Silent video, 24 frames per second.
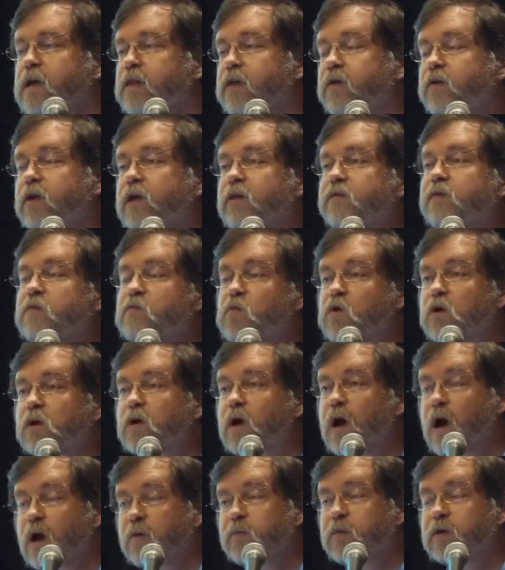They're even more
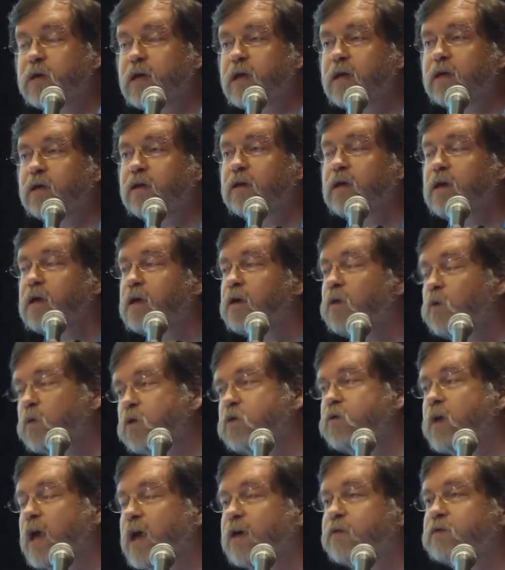complicated
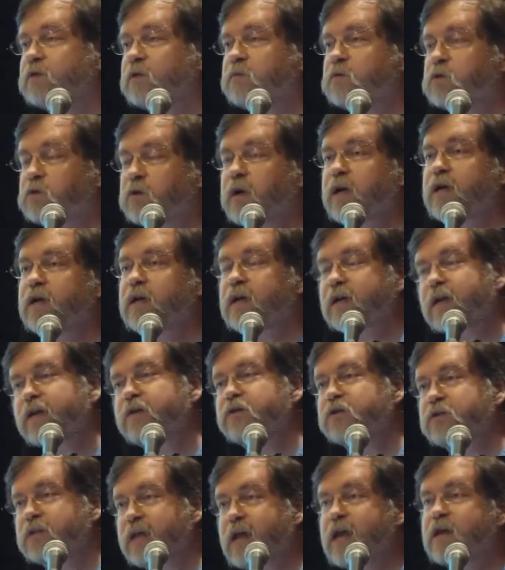when you have some training and
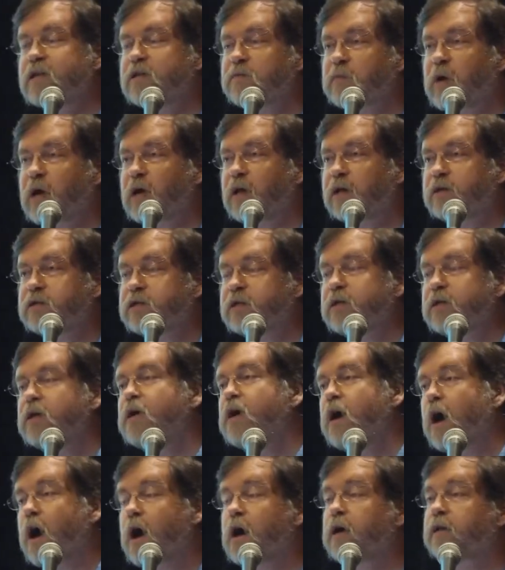understand the biology,
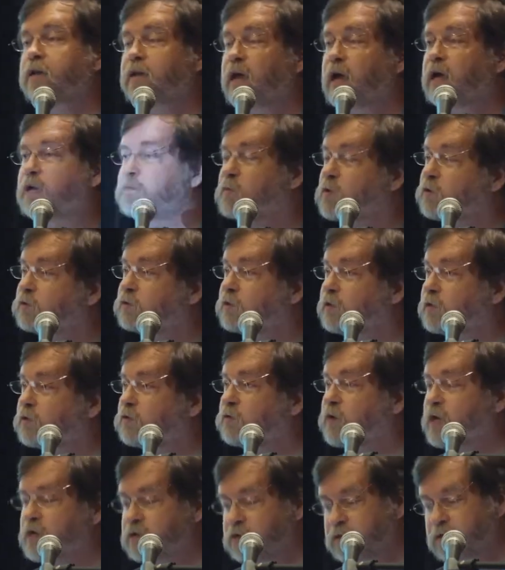unlike most of the
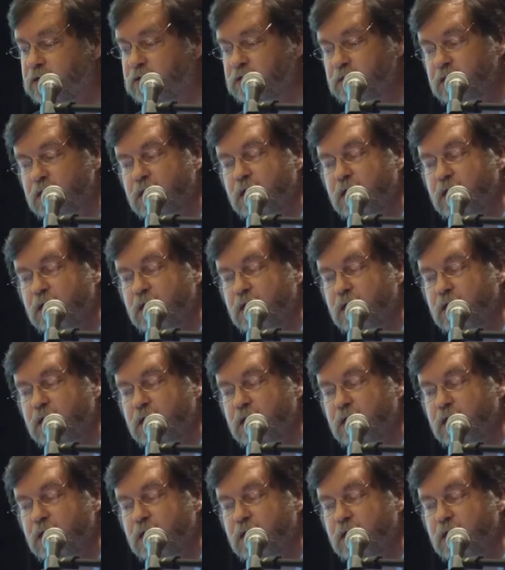creationists.